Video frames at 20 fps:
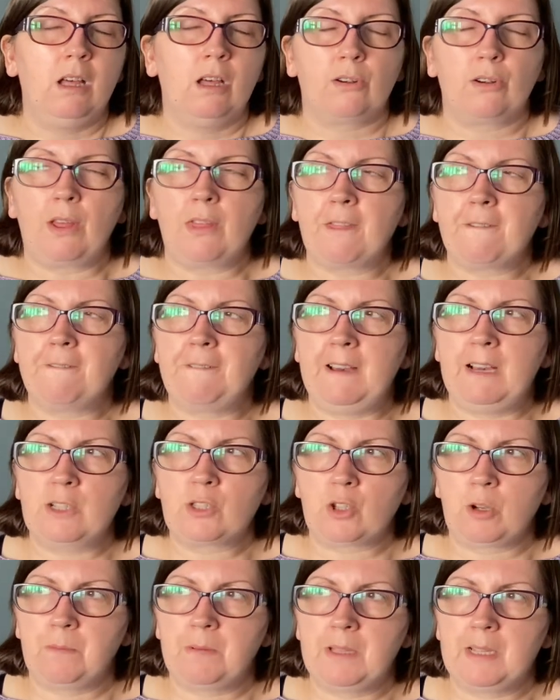Not the first
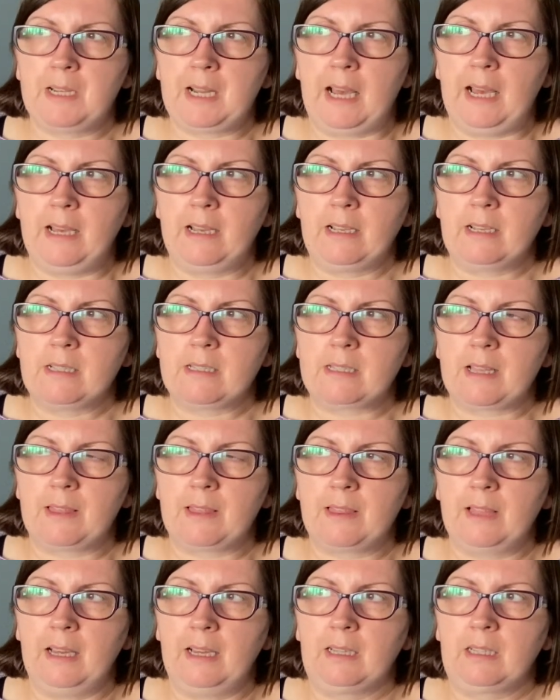couple of days, I
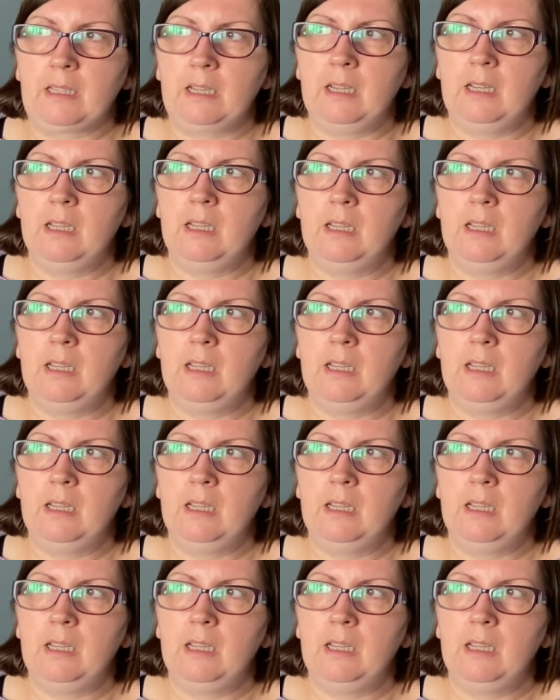think,